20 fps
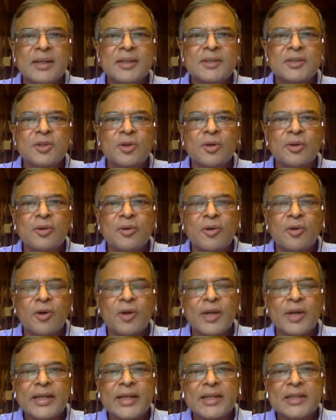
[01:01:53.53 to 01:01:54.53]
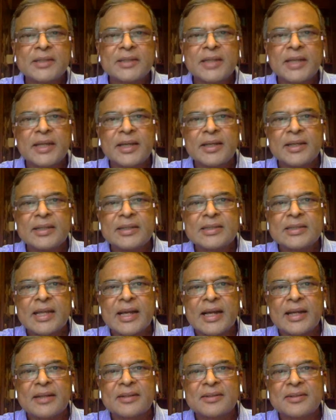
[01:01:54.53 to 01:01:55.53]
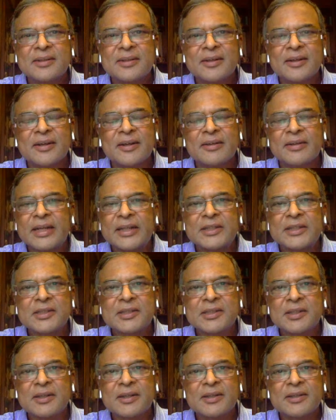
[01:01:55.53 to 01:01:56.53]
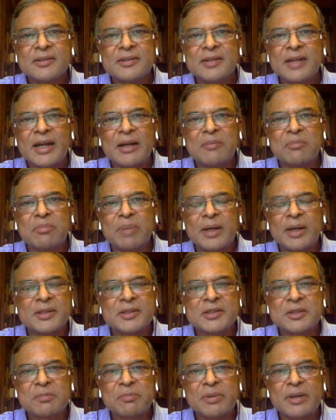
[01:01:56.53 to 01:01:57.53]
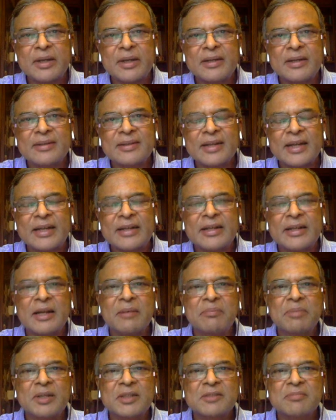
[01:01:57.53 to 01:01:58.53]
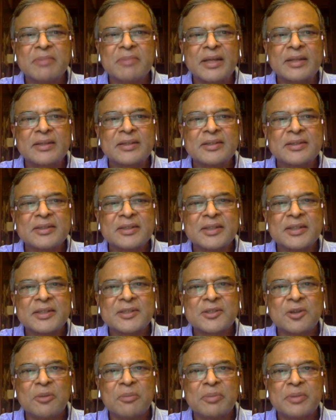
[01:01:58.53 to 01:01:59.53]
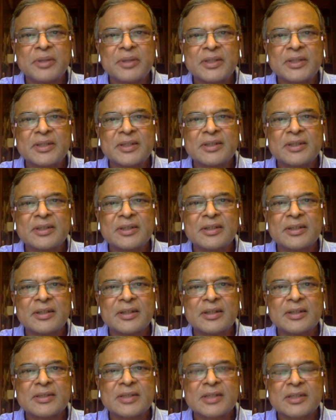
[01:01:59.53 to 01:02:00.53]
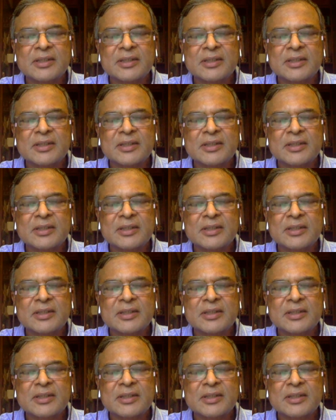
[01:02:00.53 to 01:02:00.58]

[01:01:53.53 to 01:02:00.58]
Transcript: So all I can say is that register and participate and help us make this year's competition a real